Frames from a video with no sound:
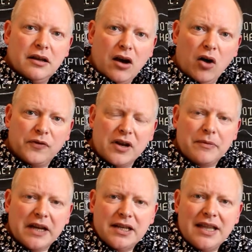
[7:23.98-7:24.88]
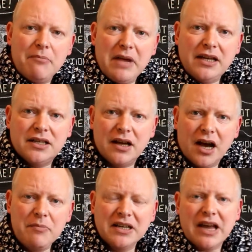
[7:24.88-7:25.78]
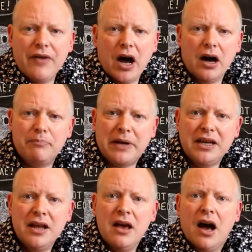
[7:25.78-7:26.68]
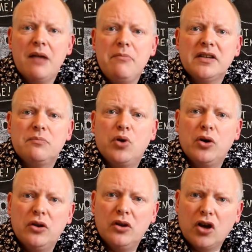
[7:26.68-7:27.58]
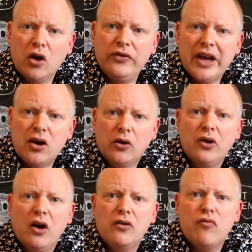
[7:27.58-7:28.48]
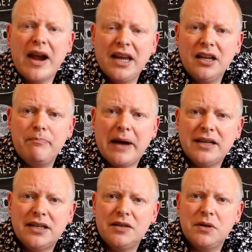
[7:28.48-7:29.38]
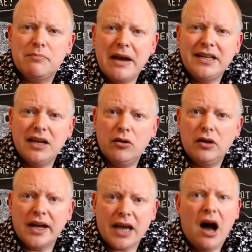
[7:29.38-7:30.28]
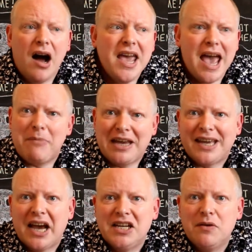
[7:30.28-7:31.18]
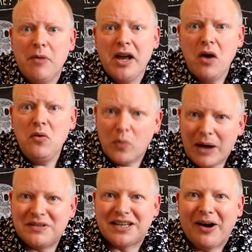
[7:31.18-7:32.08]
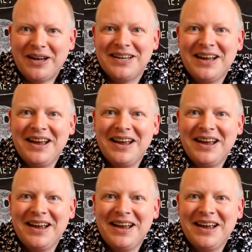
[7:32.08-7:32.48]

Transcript: Often updated. That means I must have a heartbeat. I must put content on a regular basis, which makes it look like I am engaged with my own website.